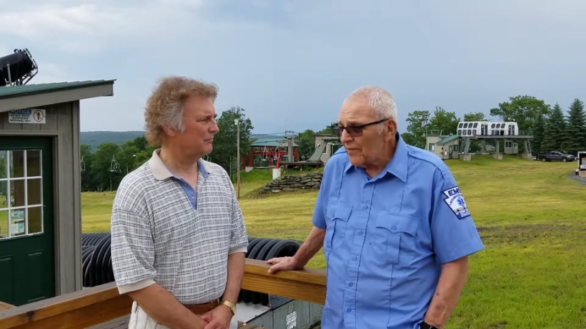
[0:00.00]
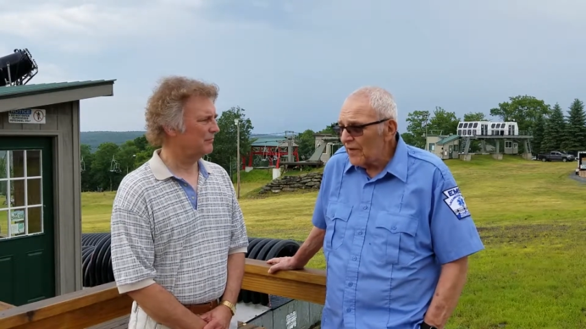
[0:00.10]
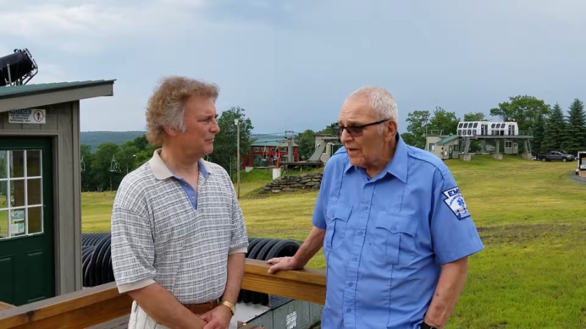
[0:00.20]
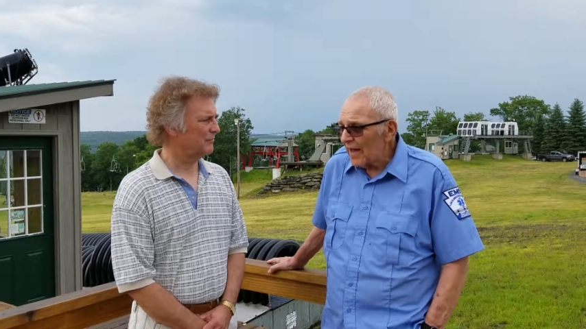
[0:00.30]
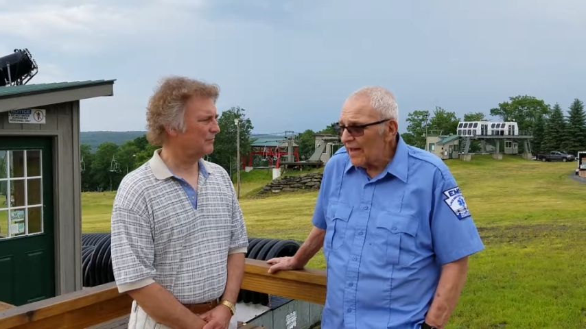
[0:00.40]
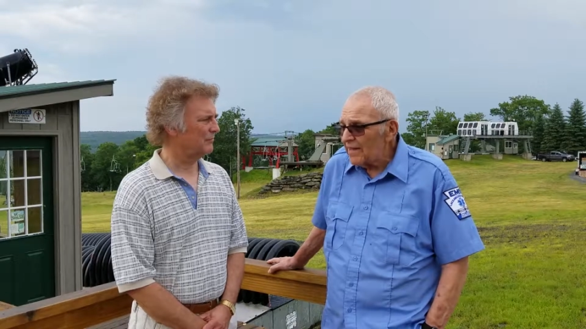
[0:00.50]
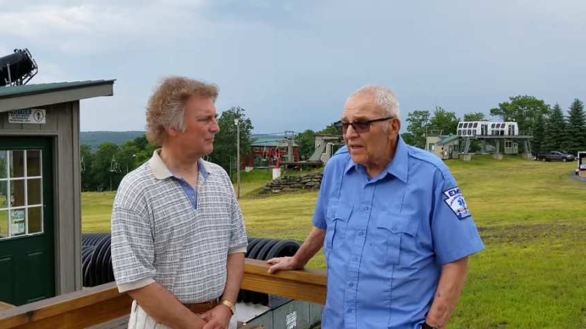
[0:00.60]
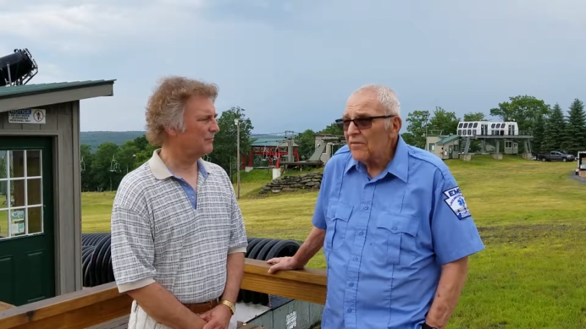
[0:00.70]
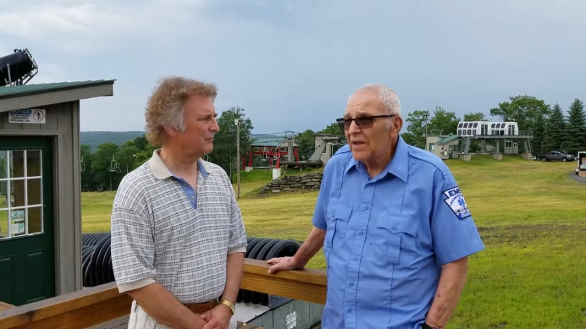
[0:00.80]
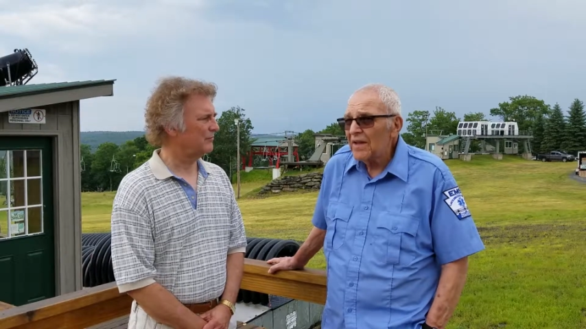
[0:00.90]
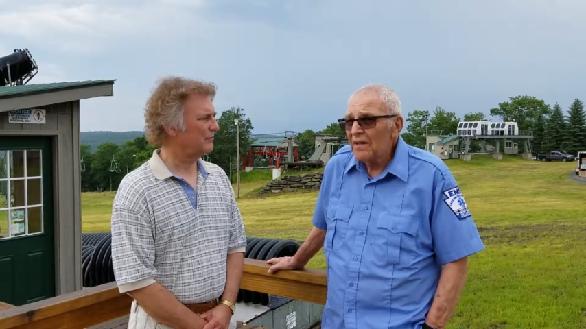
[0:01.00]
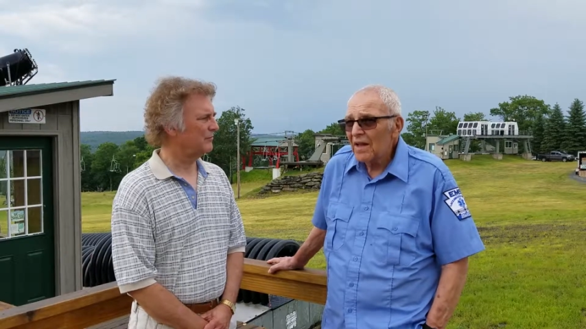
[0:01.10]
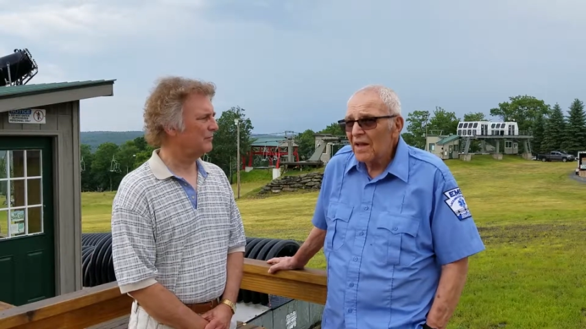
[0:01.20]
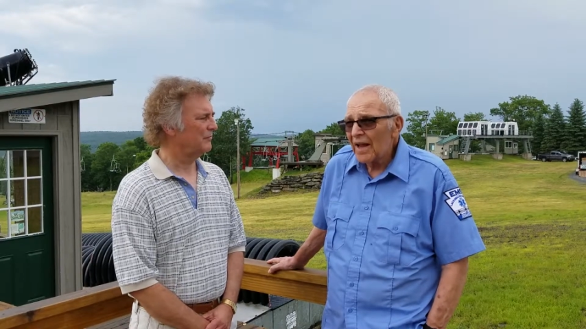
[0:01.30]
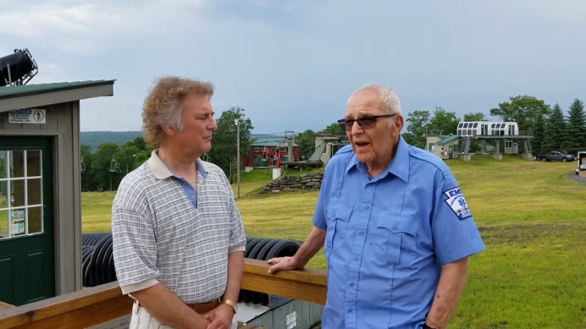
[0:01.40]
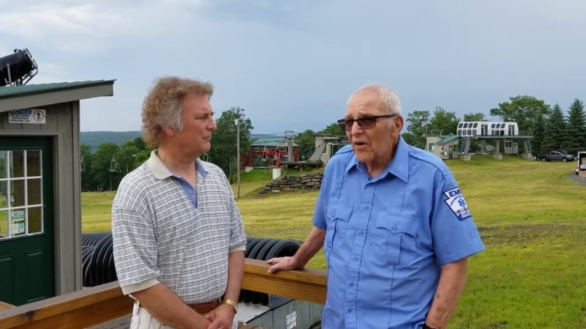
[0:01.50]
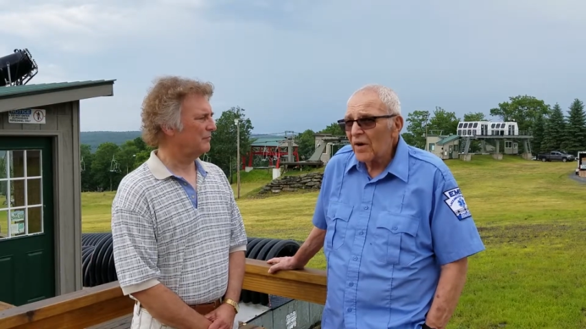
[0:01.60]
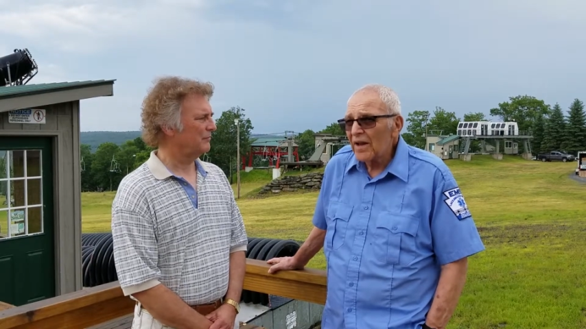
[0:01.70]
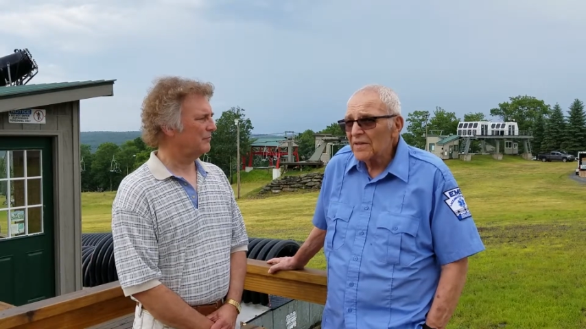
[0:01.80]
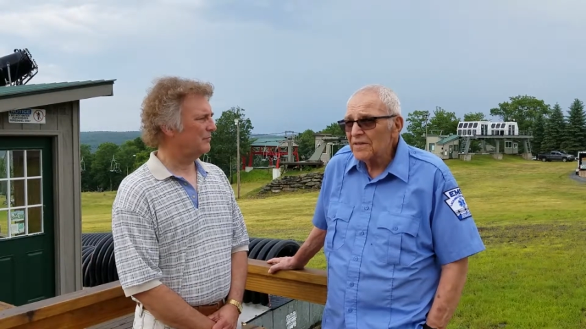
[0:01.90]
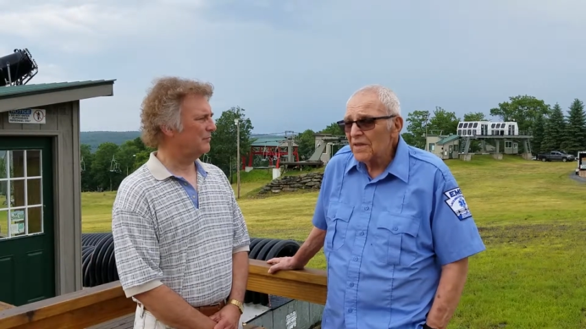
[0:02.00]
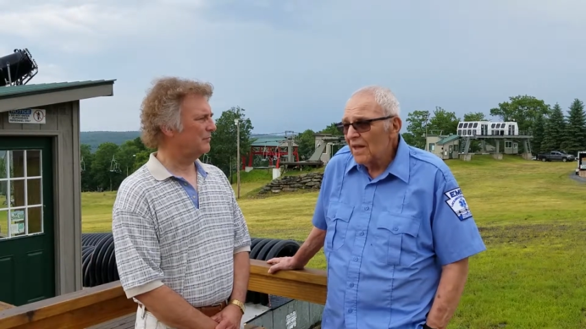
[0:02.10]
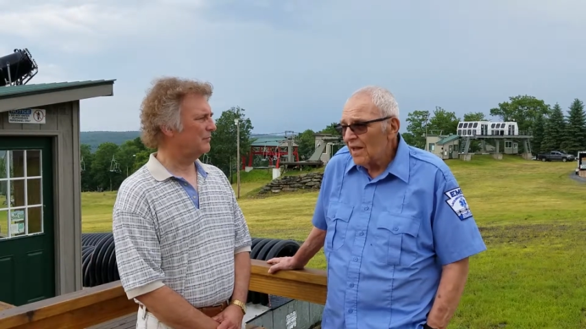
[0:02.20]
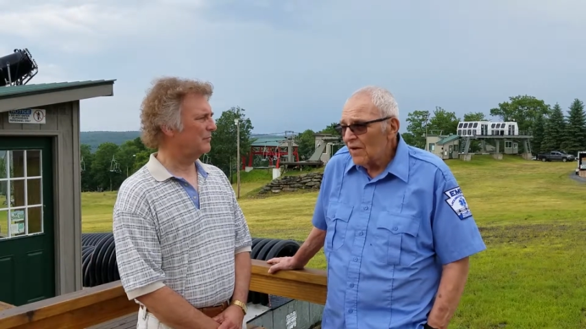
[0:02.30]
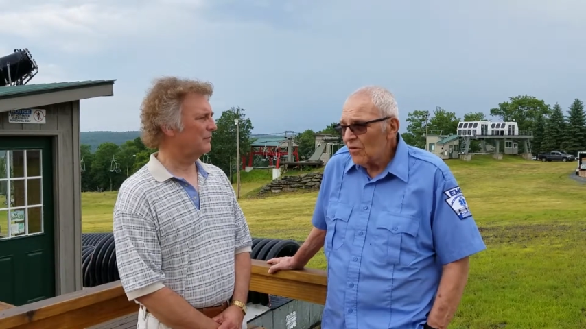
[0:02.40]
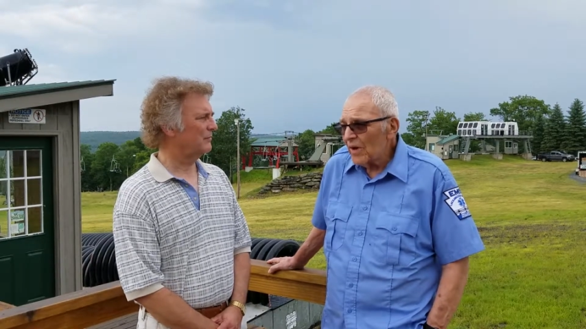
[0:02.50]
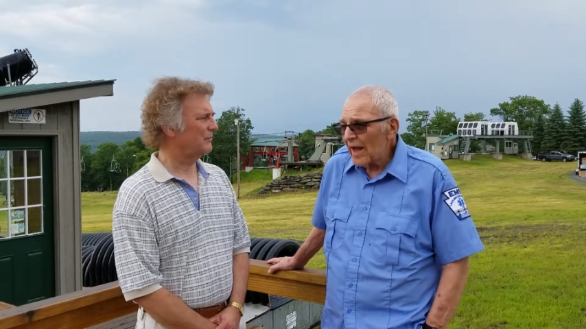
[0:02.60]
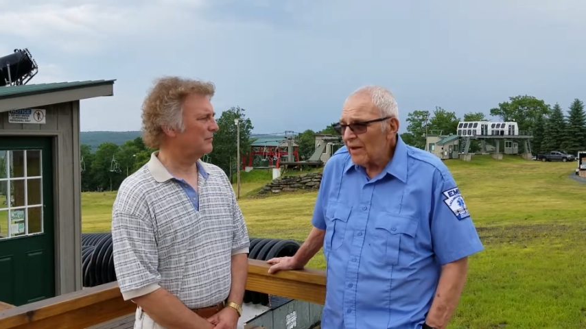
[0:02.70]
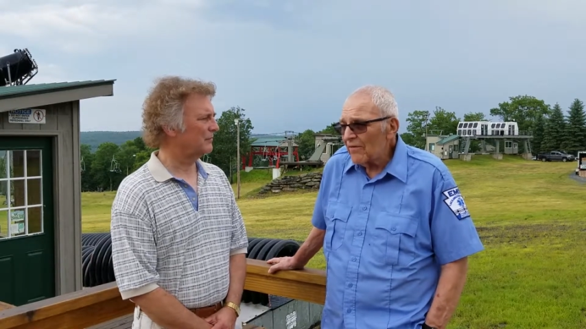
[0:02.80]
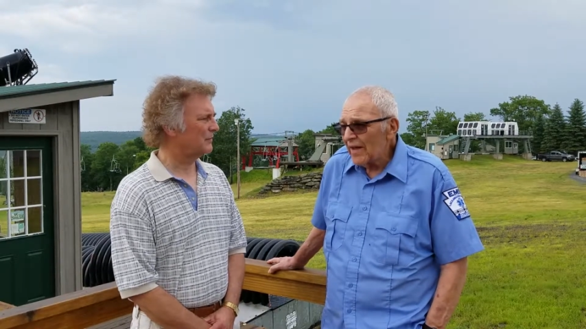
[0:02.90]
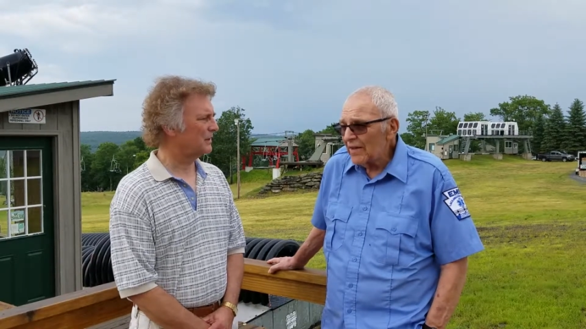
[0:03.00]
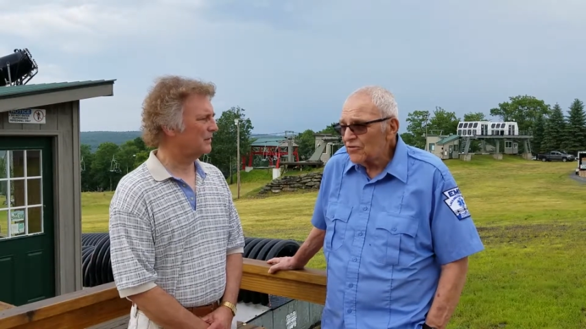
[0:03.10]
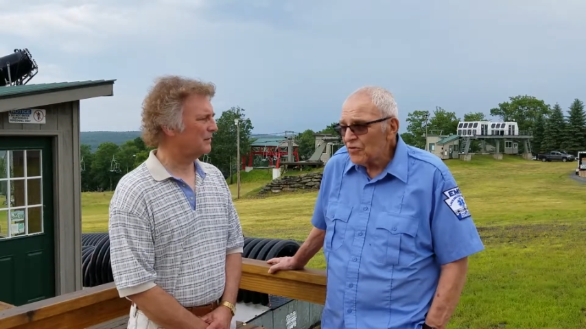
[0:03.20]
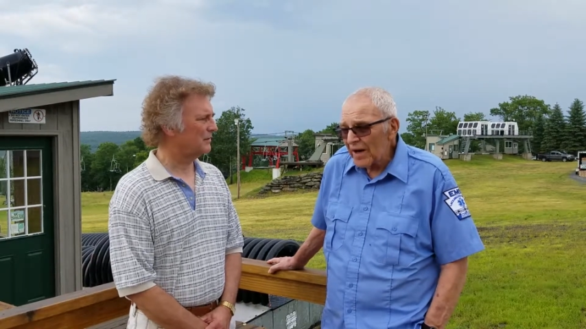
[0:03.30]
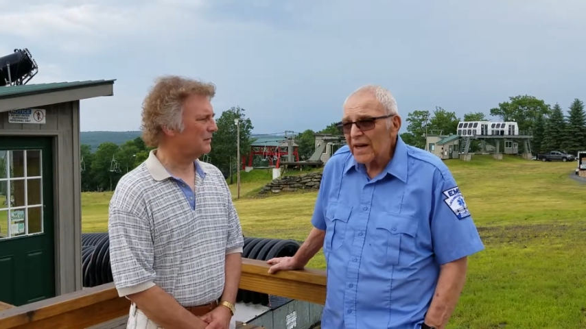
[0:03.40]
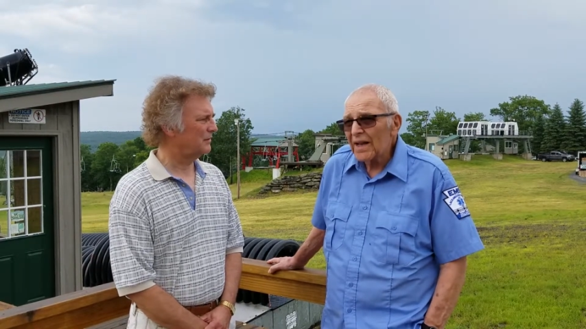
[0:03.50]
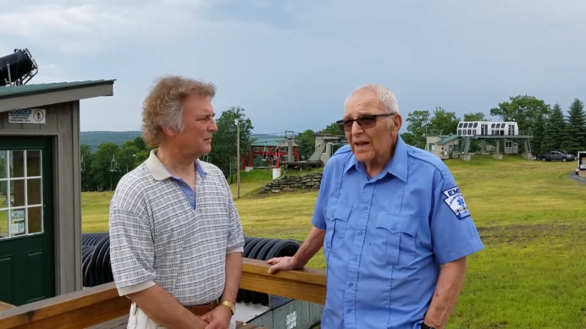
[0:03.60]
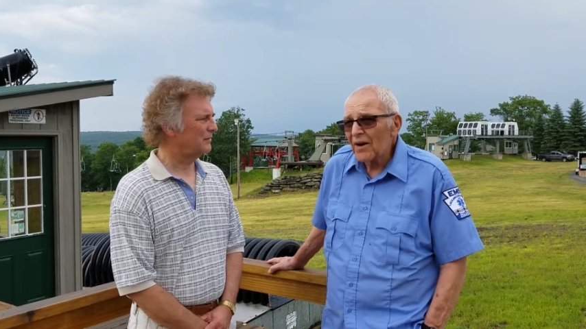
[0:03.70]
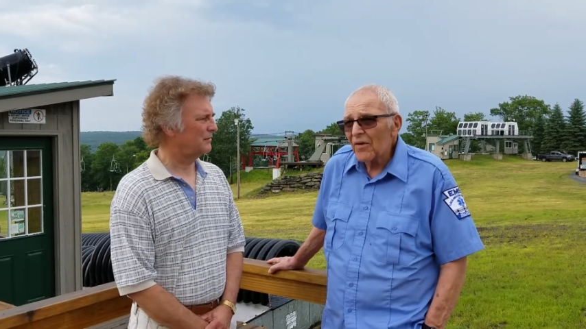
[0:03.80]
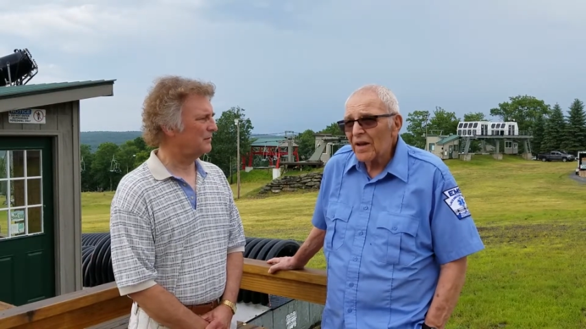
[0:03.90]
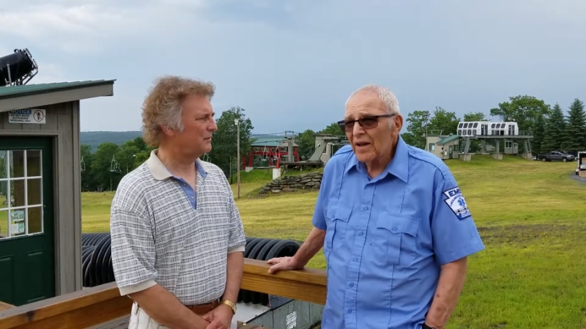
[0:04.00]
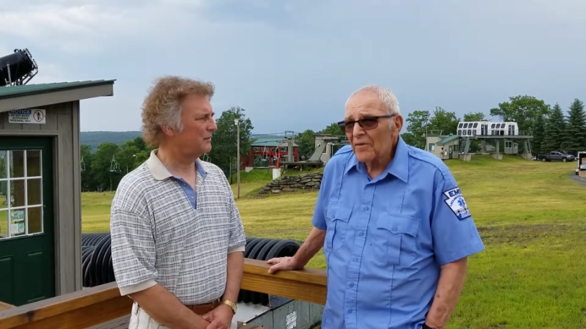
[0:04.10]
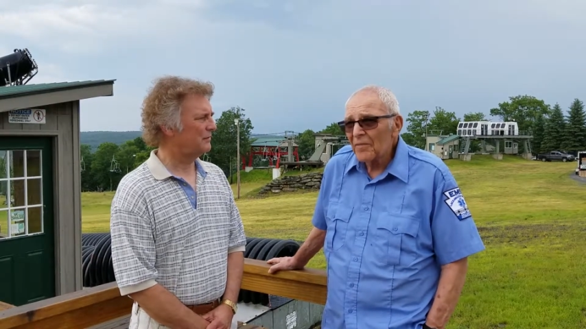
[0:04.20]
Speaker 1: uh, ATV areas we have a training area.